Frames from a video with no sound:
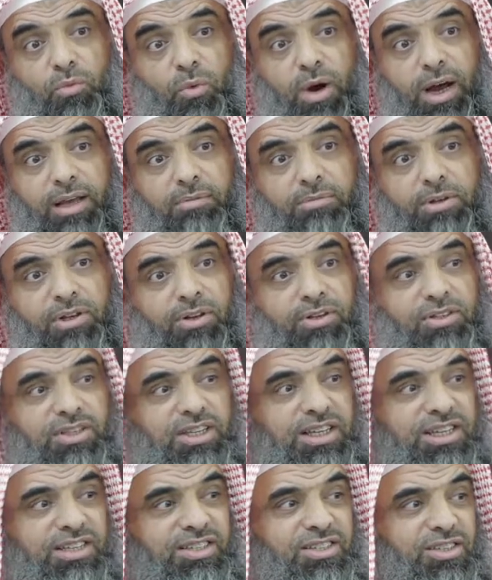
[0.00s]
Why? Because
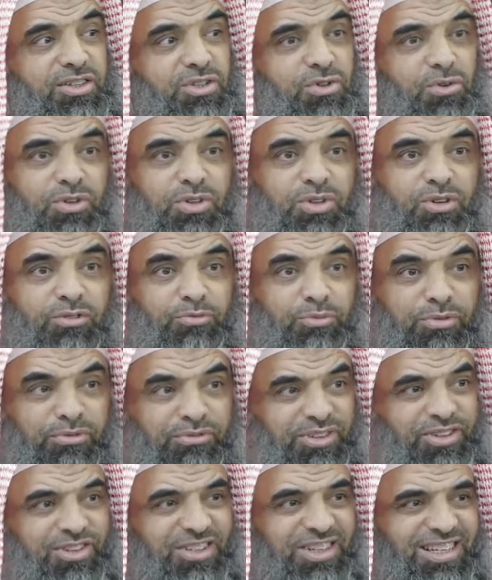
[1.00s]
he is the source of
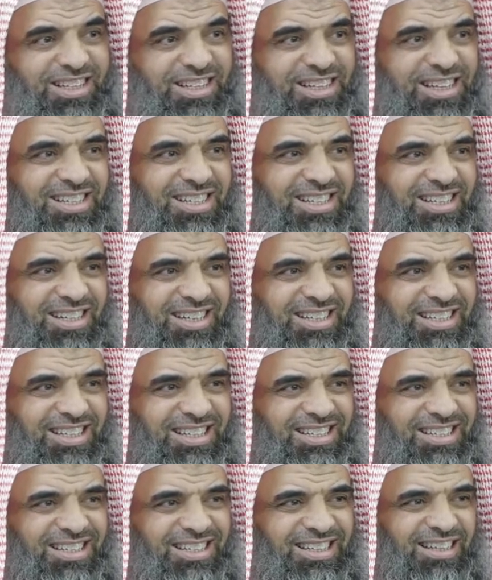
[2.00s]
provision and
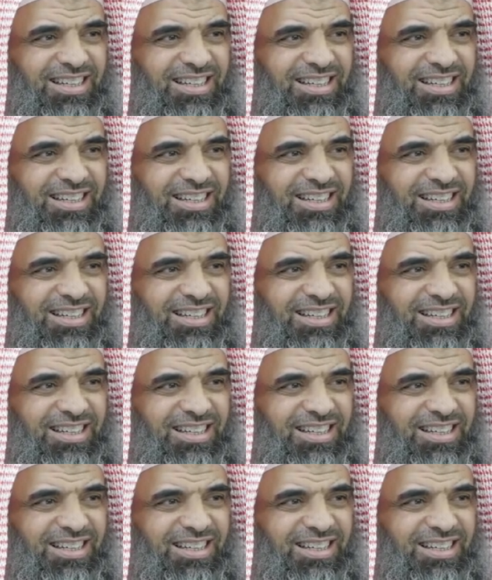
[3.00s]
sustenance,